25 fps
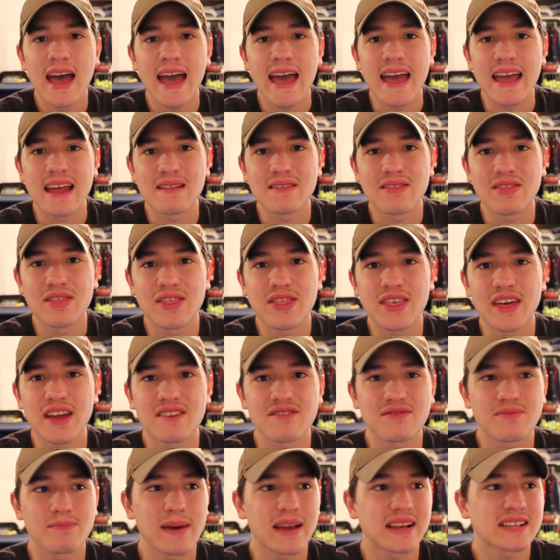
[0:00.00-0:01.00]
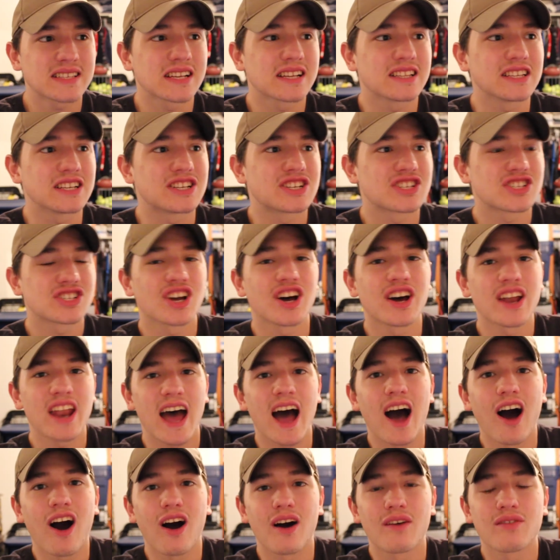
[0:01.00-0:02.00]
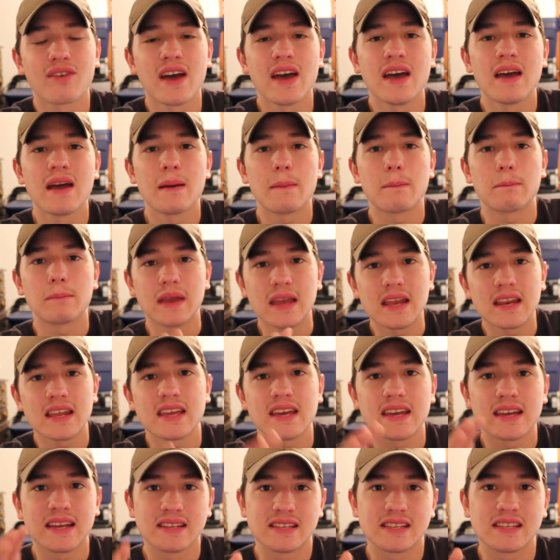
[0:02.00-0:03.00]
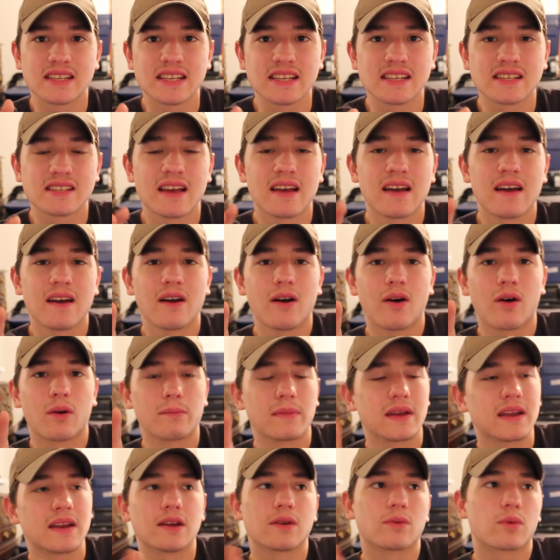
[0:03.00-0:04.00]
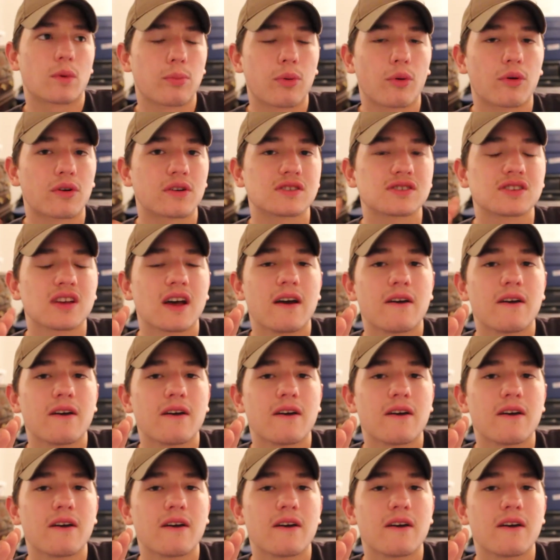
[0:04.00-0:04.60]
and they've basically shut off media entities or media reporters